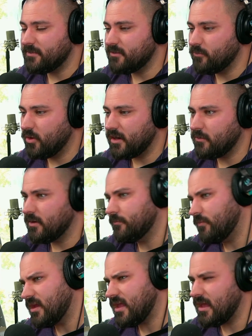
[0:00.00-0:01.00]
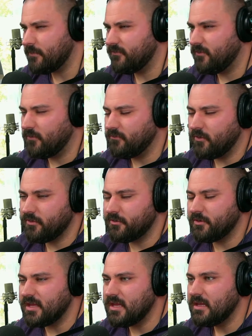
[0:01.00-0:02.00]
in the morning, while waking up 4
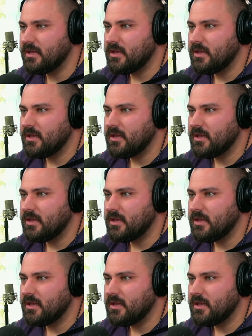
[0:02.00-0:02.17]
4:30,